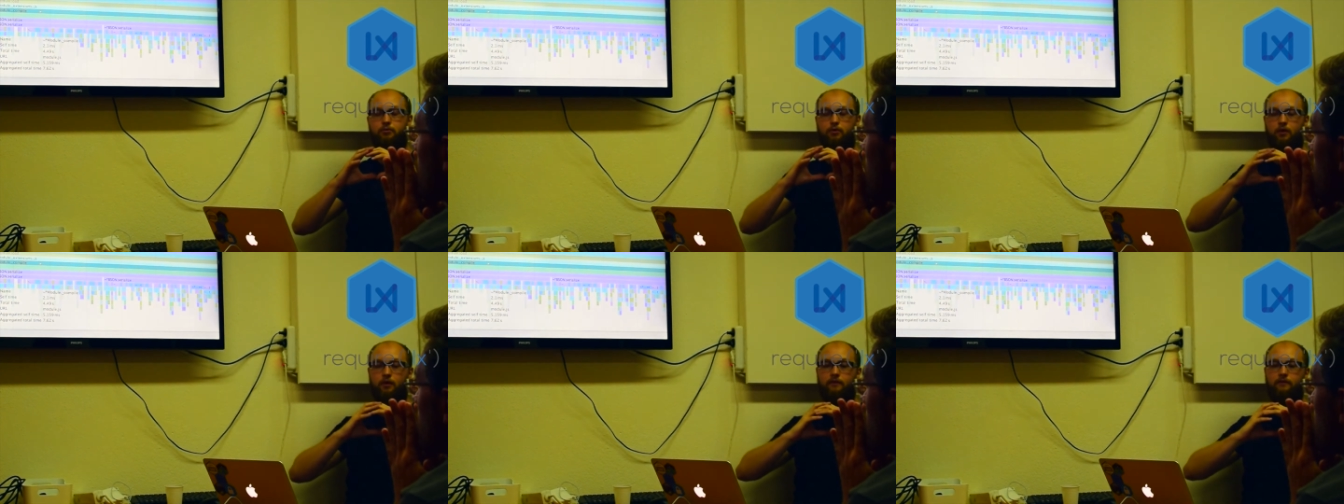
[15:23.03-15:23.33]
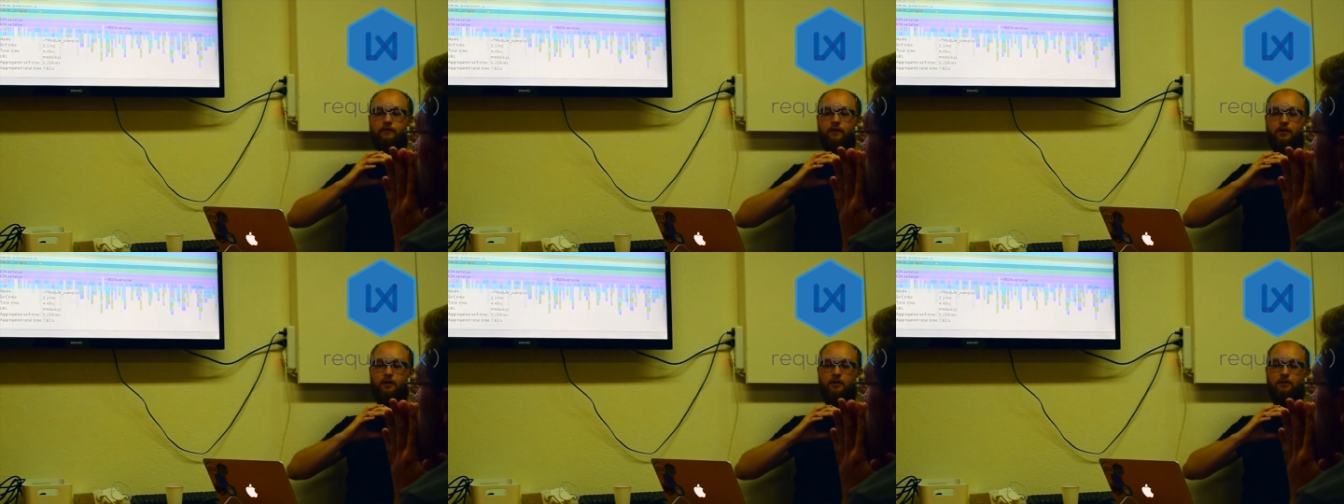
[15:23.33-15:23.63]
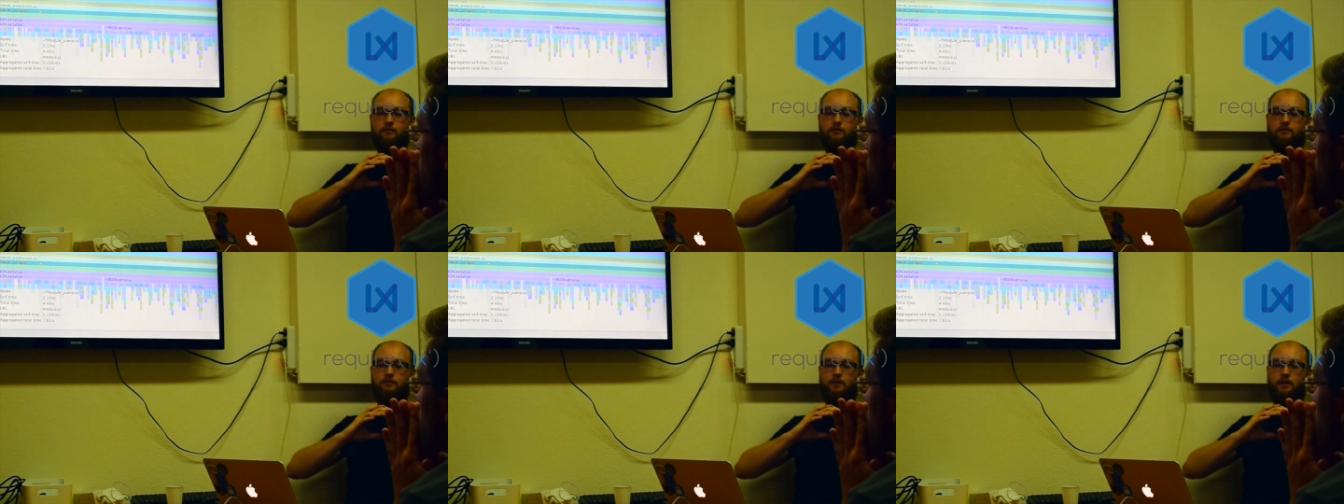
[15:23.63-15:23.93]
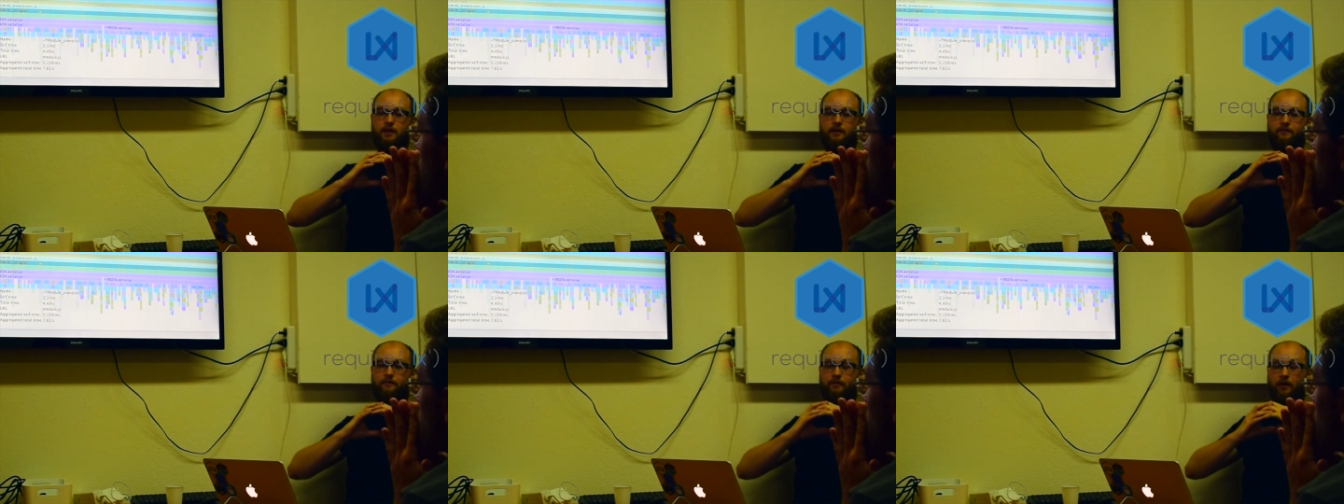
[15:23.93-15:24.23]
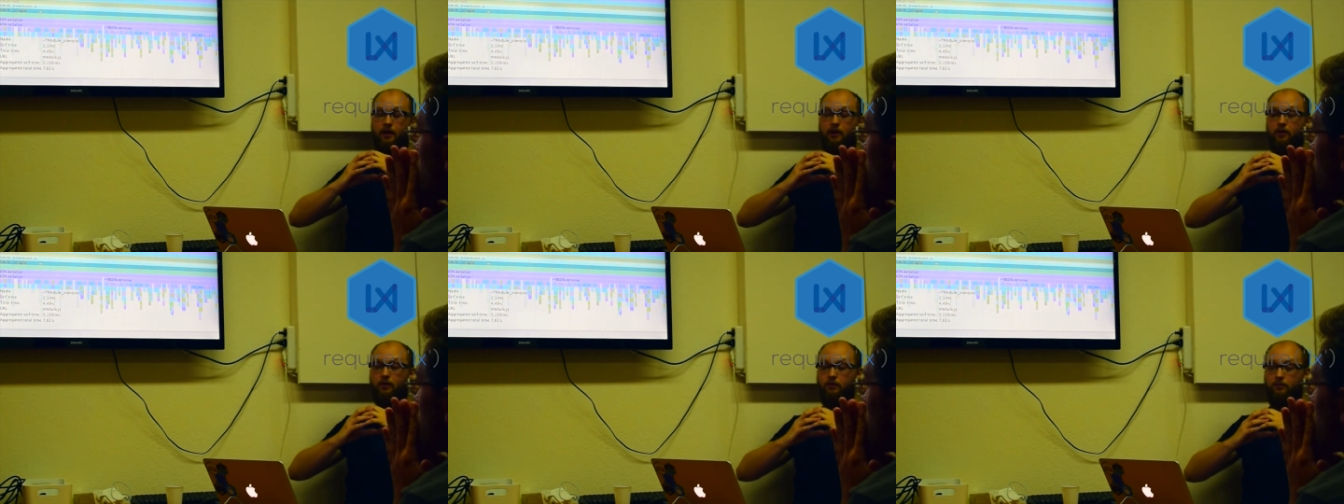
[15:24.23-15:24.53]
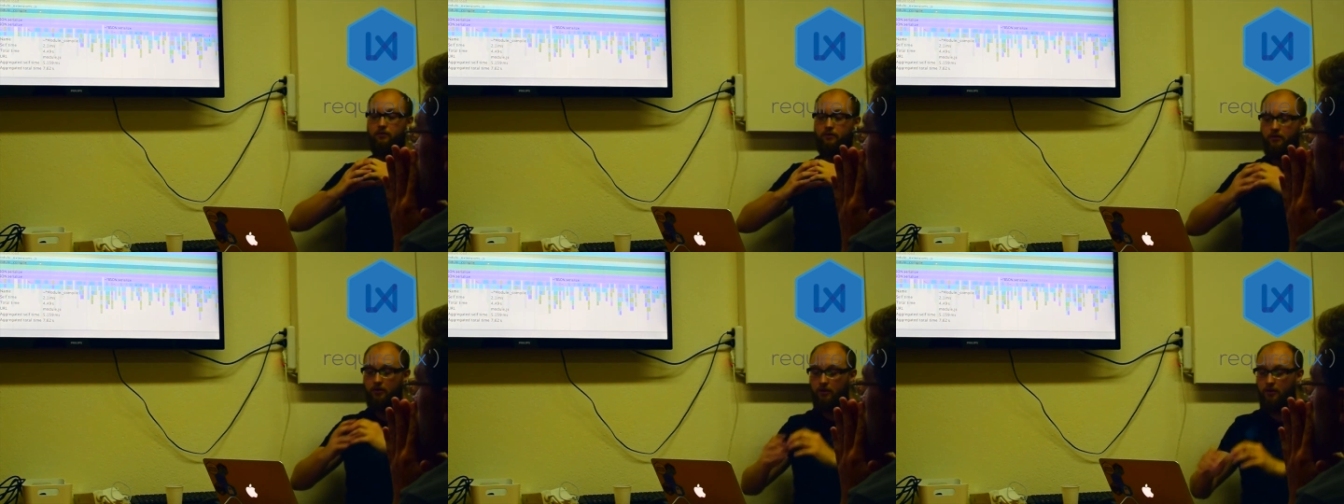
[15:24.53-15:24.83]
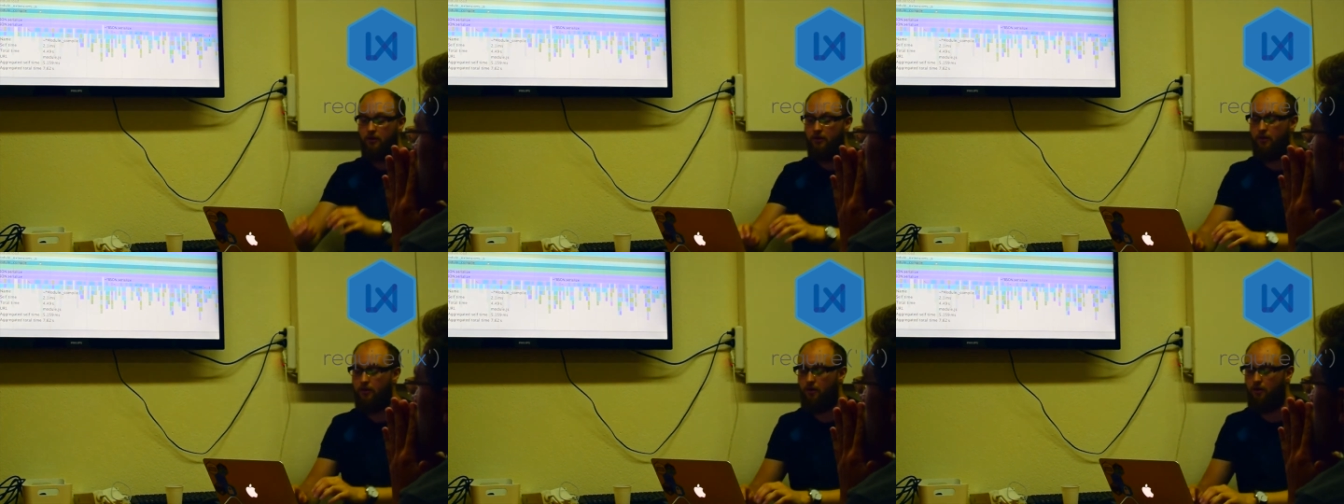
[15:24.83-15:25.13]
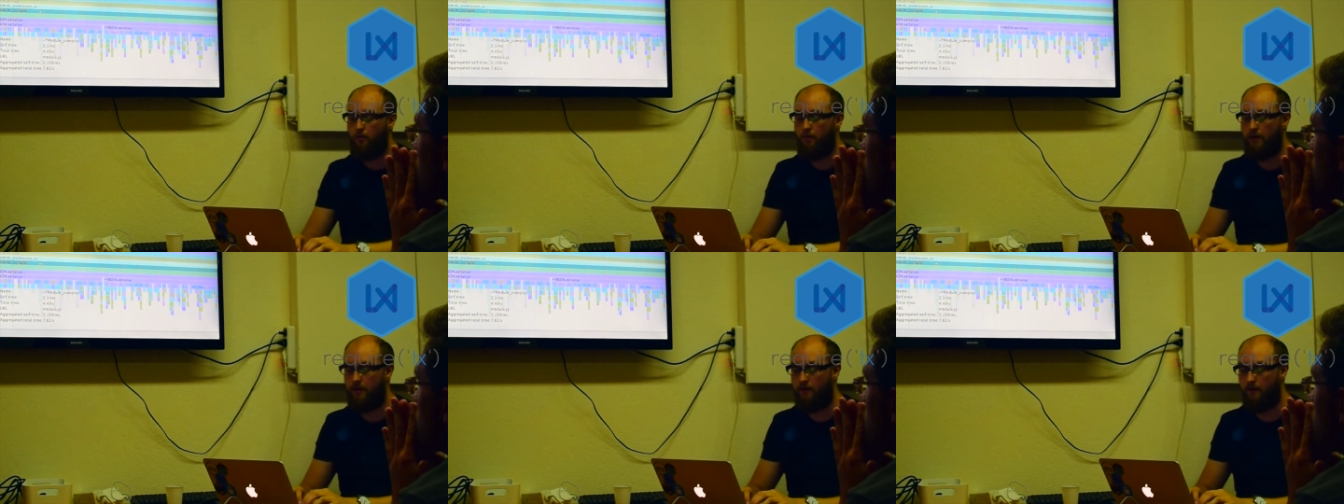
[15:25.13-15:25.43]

profile file, we